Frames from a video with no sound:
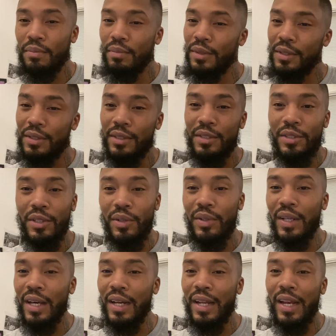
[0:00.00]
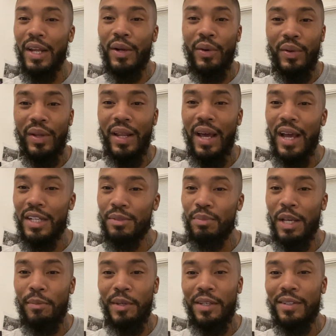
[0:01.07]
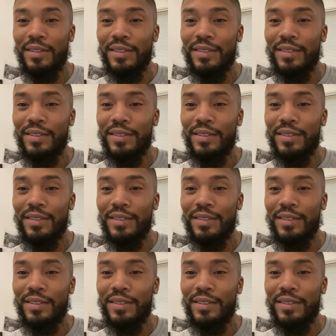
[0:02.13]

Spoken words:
But just know that it ain't gonna last, baby.